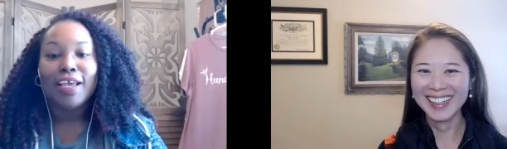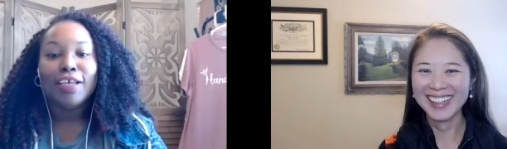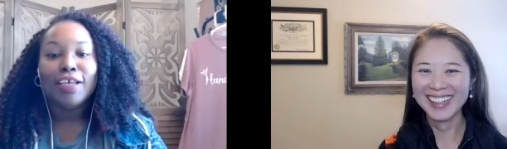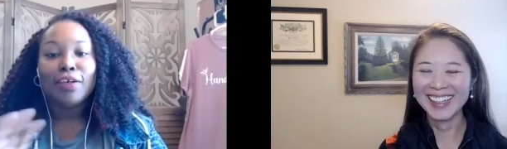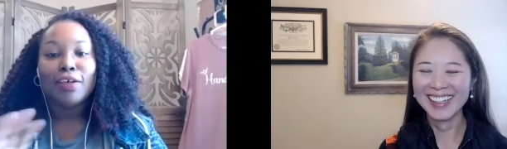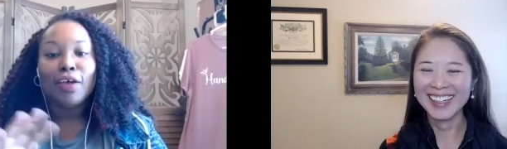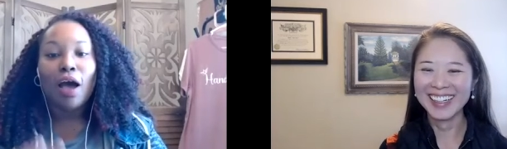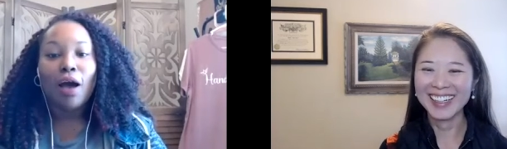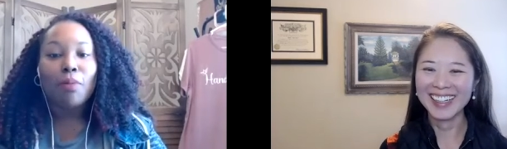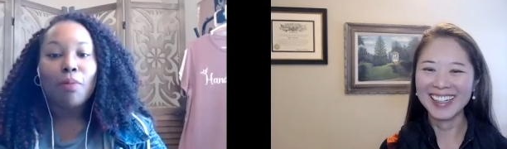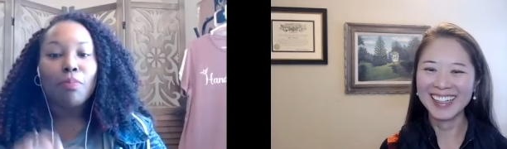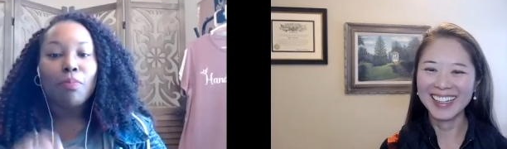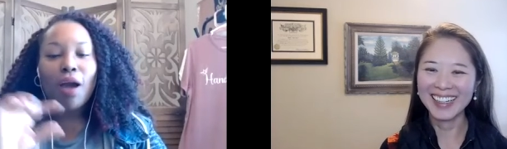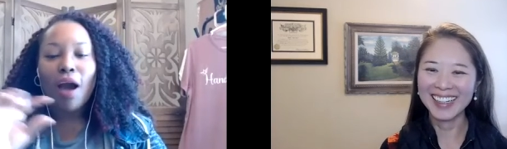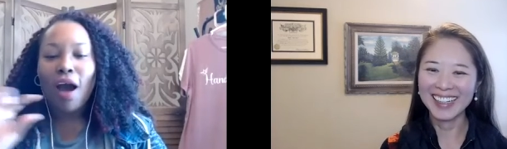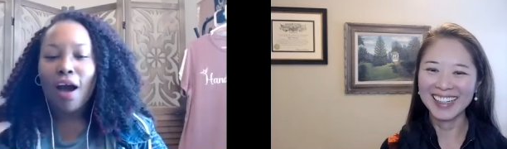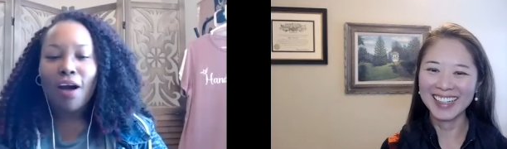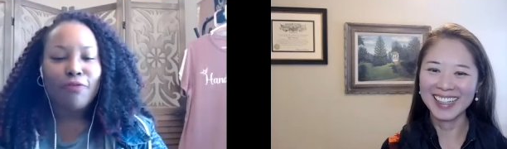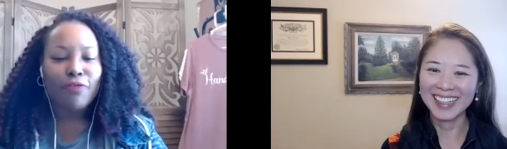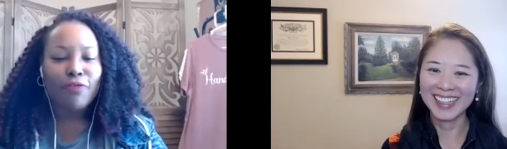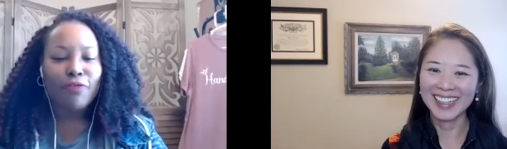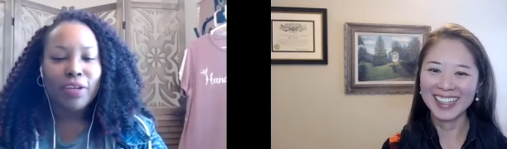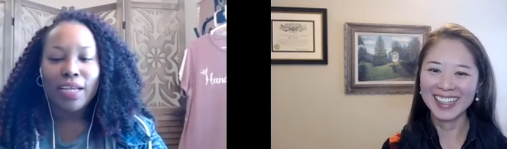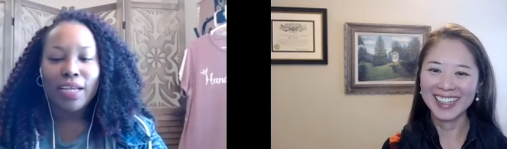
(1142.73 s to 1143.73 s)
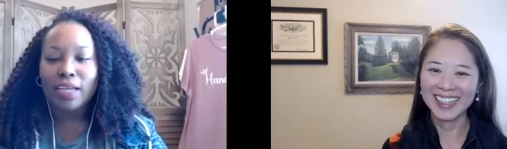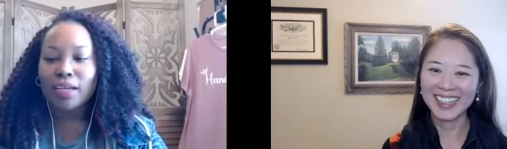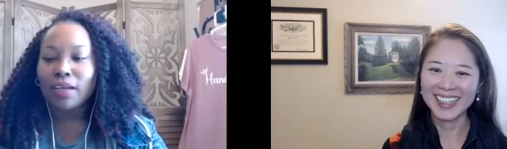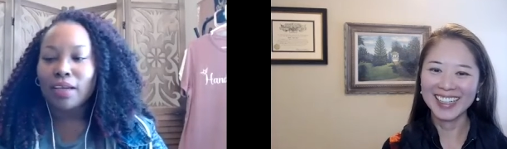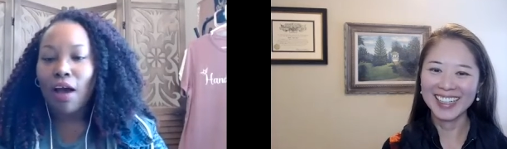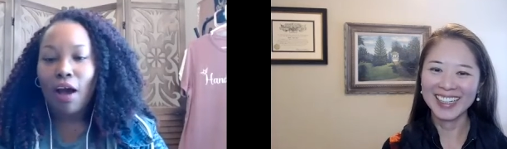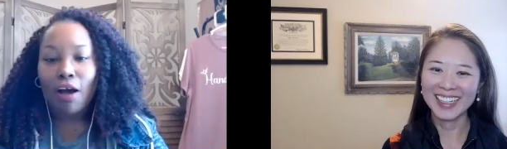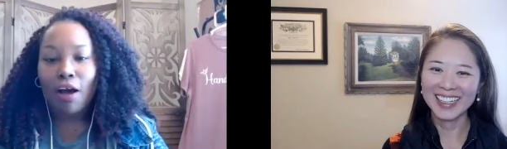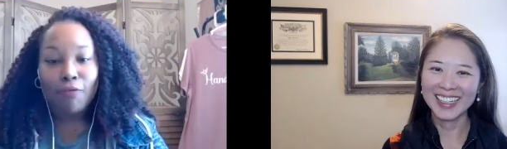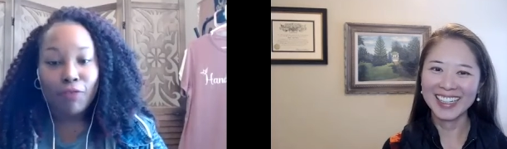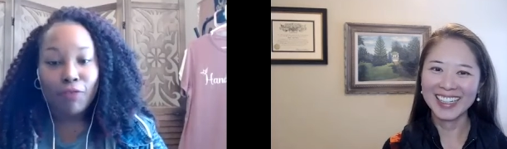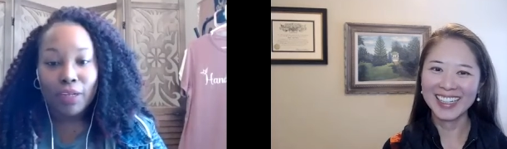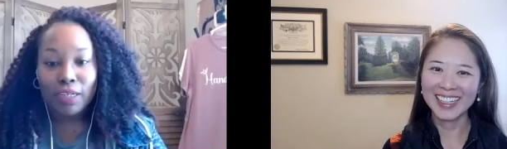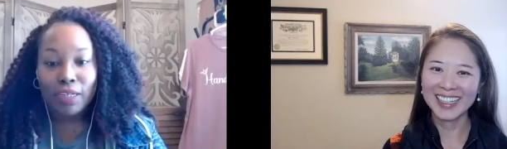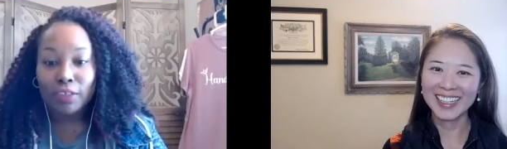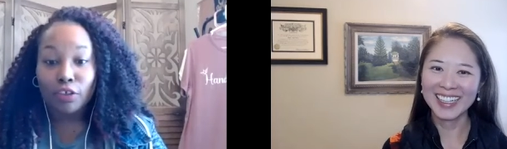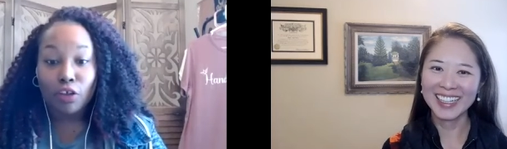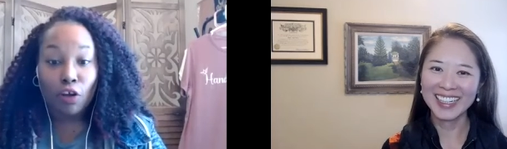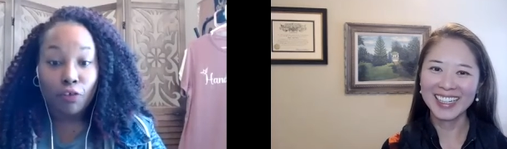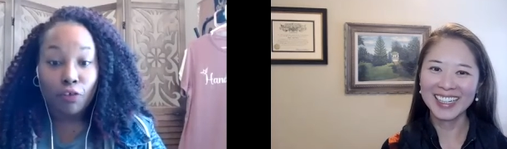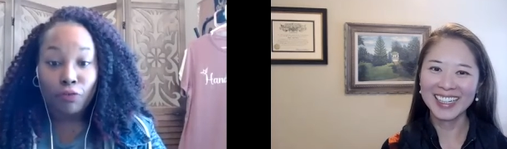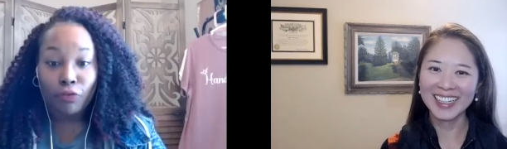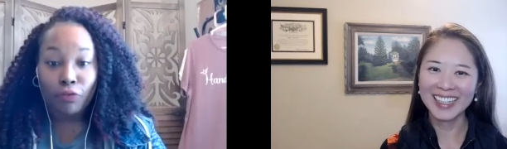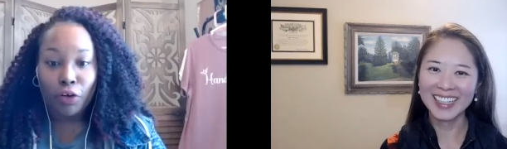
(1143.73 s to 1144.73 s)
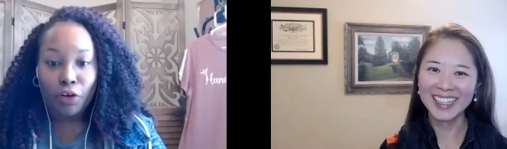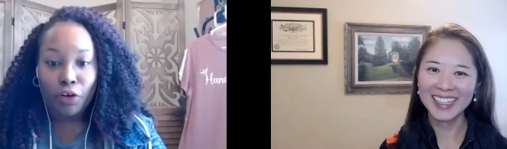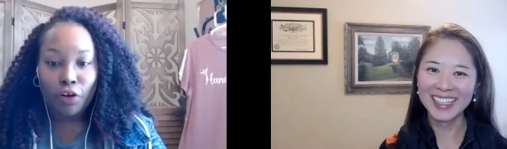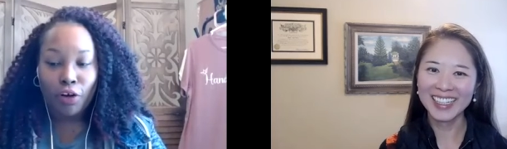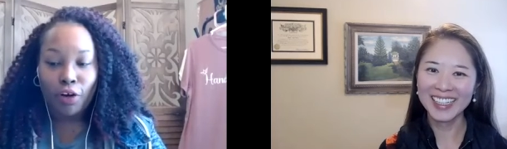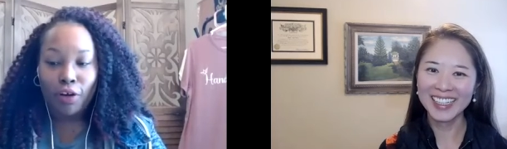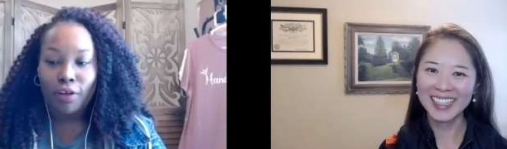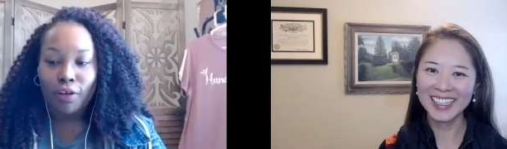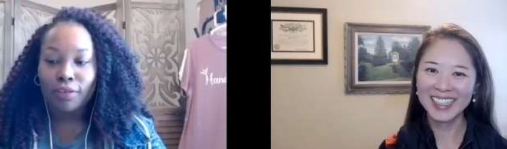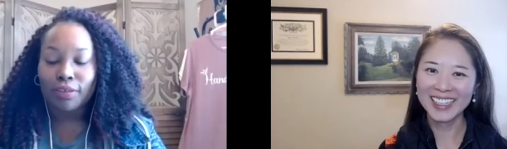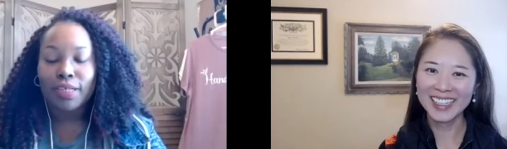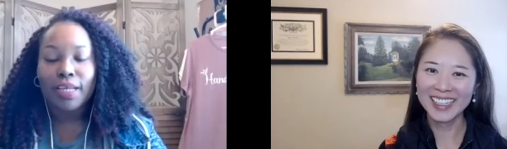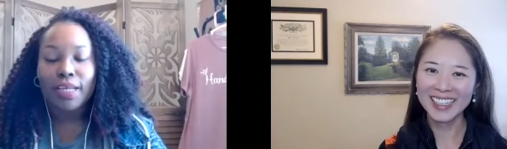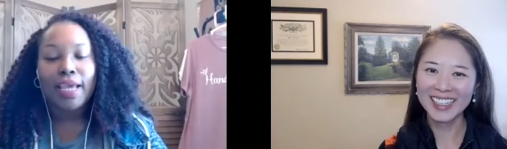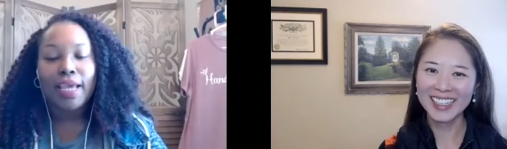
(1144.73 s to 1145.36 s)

Speaker 1: Confident, confidence coach for girls.